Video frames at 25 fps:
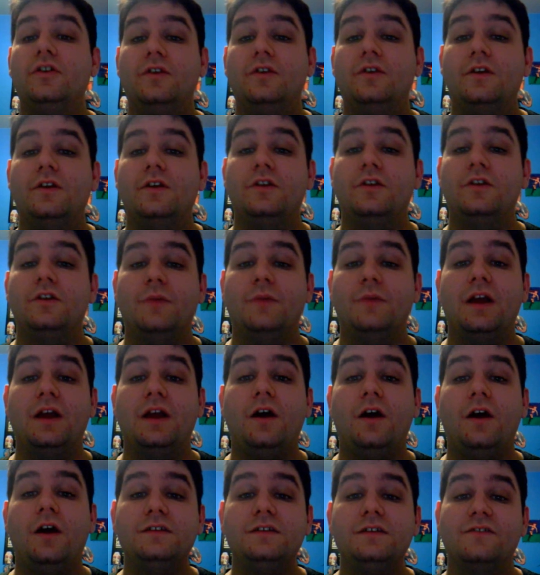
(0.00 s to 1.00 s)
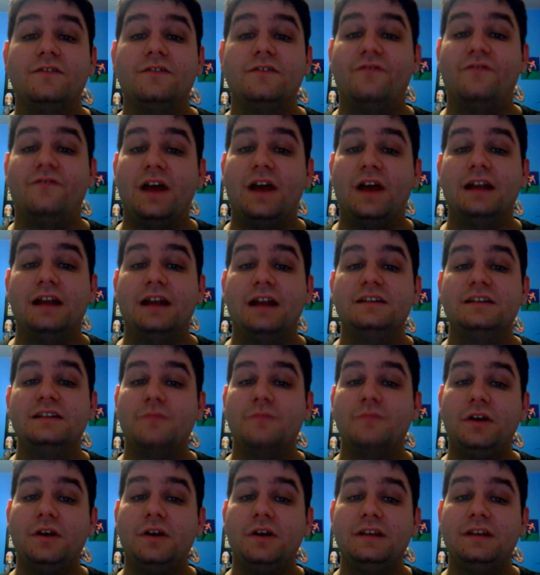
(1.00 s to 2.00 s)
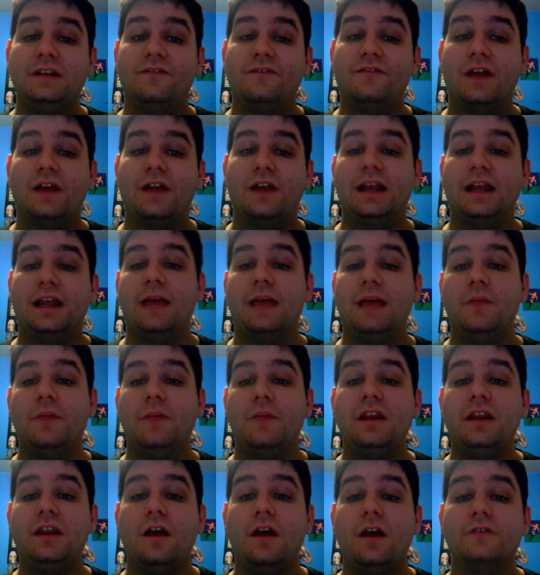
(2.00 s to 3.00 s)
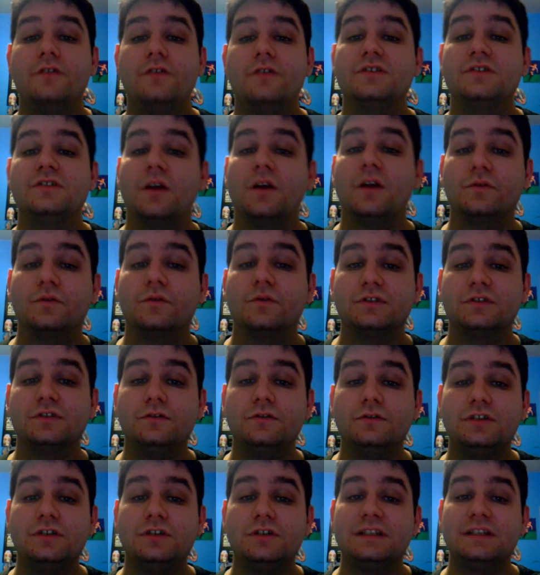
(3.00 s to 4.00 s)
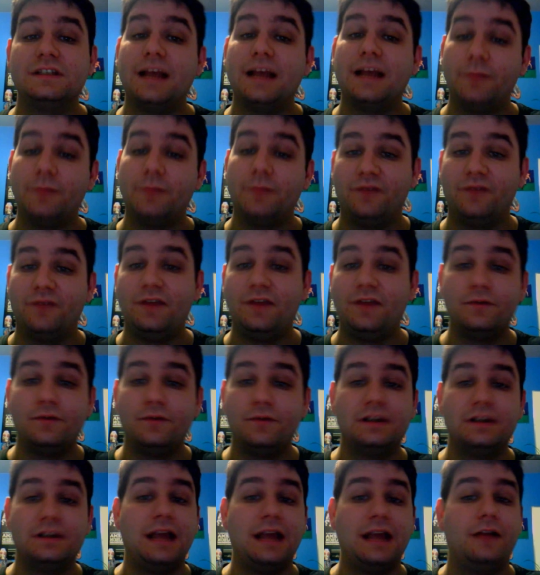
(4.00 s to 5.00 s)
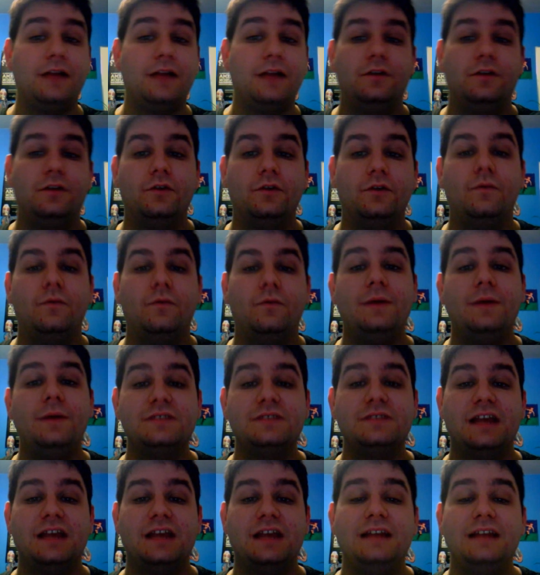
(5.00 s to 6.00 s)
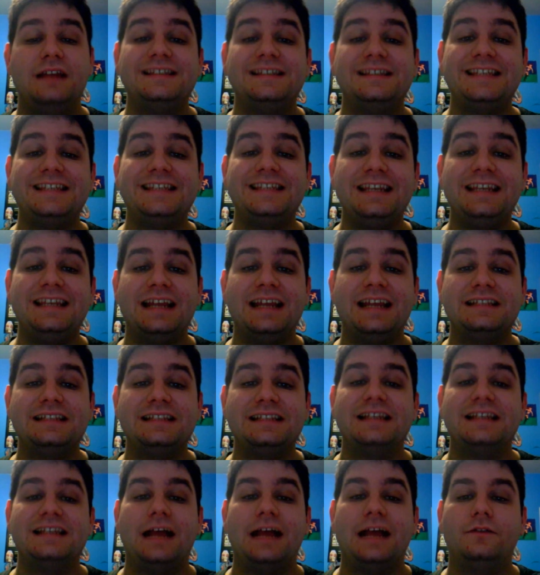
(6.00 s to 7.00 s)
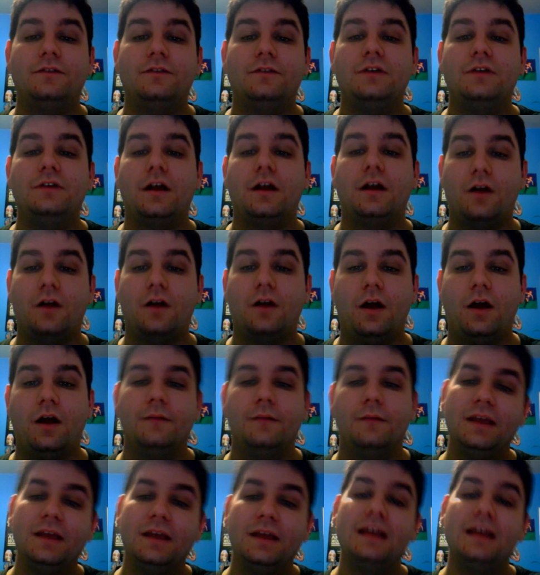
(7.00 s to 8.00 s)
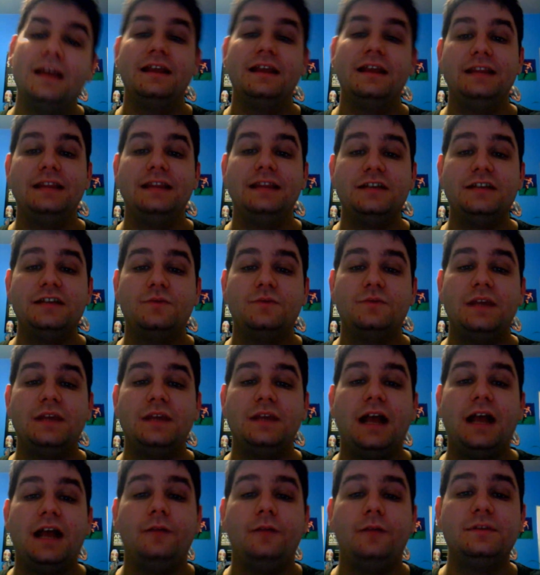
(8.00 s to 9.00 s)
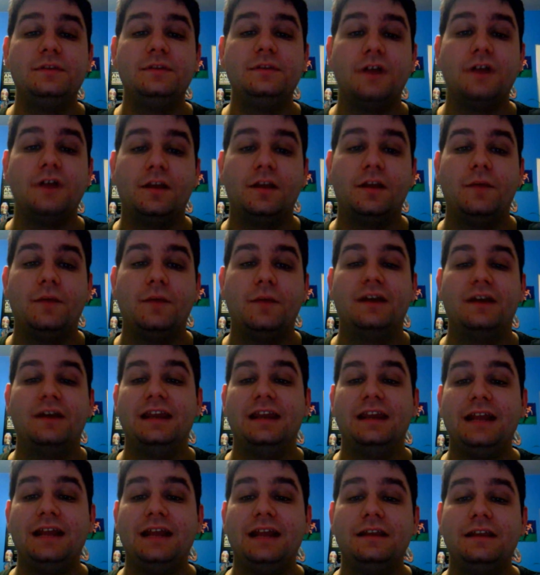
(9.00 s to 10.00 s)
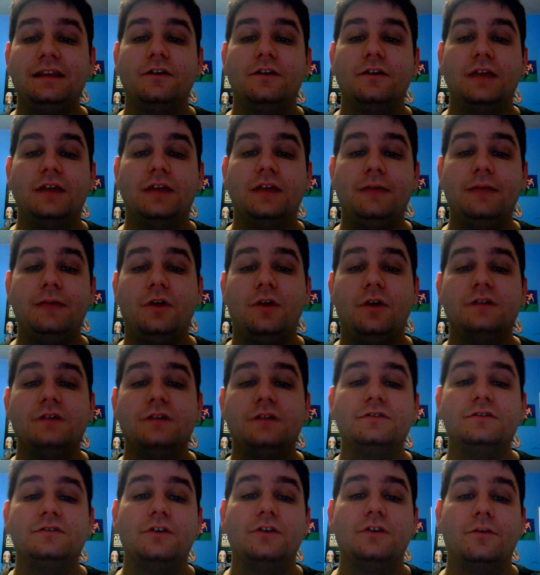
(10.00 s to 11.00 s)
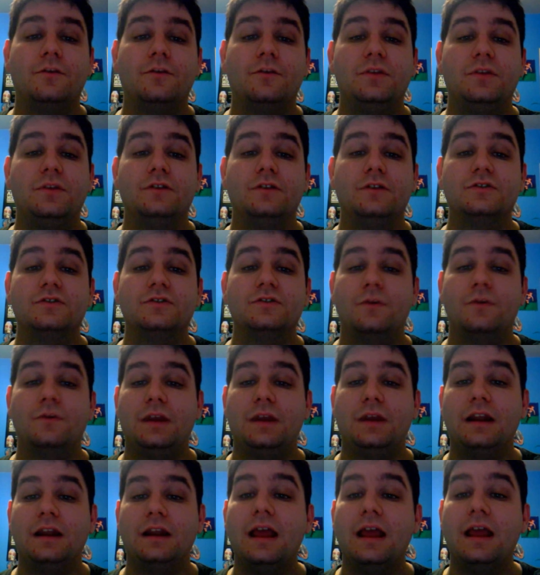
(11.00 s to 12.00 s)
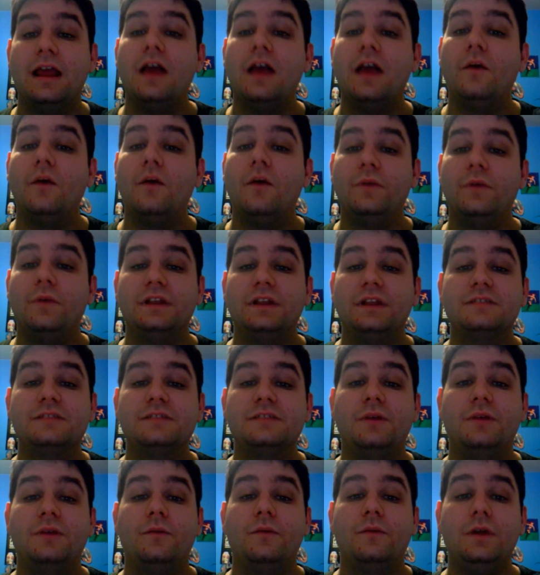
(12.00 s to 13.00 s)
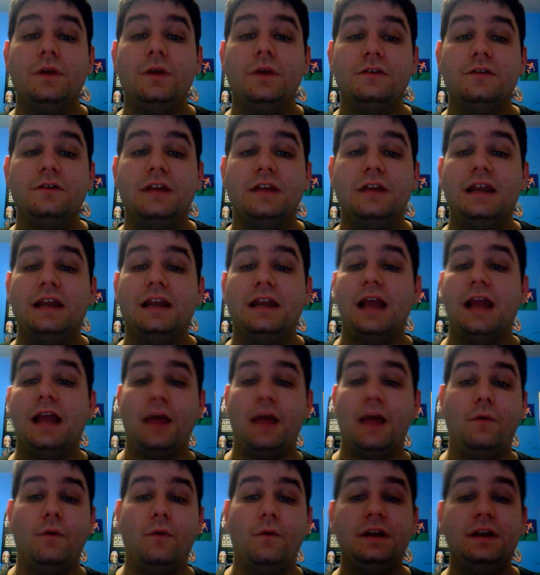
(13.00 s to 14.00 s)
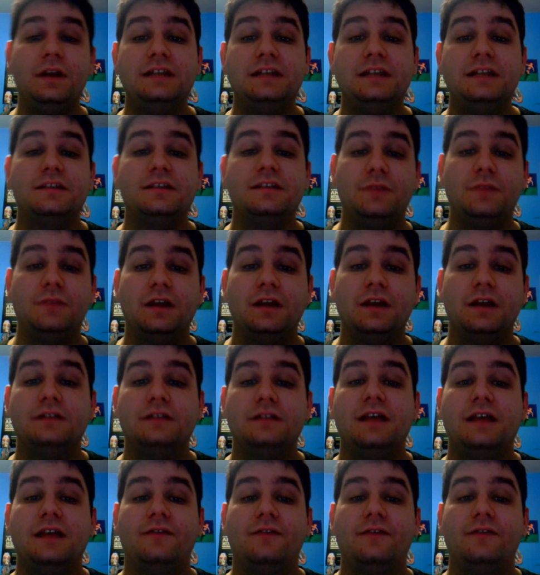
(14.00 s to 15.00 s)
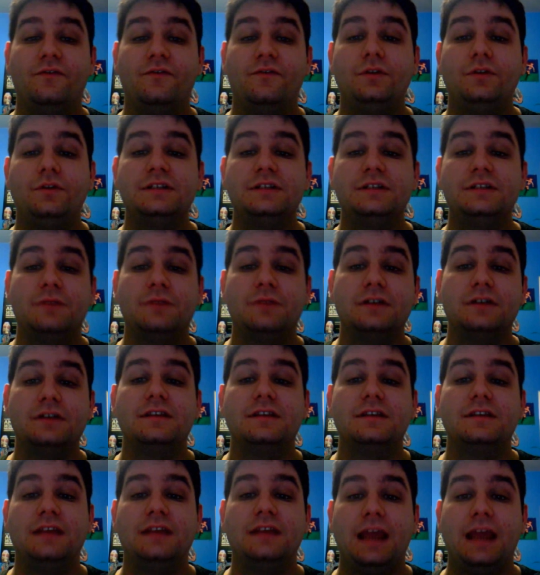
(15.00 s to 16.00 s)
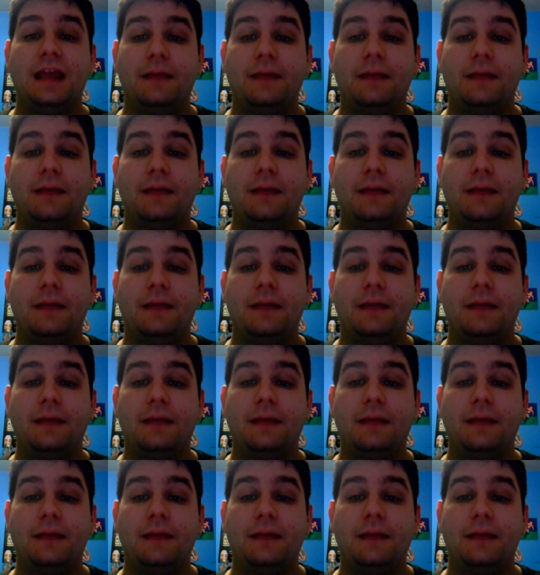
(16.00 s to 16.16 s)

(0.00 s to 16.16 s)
You may also find Smart Defrag and many other software solutions at my favorite download website, cnetsdownload.com. Next week, I'll be talking about connecting your game console to your computer screen. We'll explain what you need and what needs to be done to have the full experience of the game.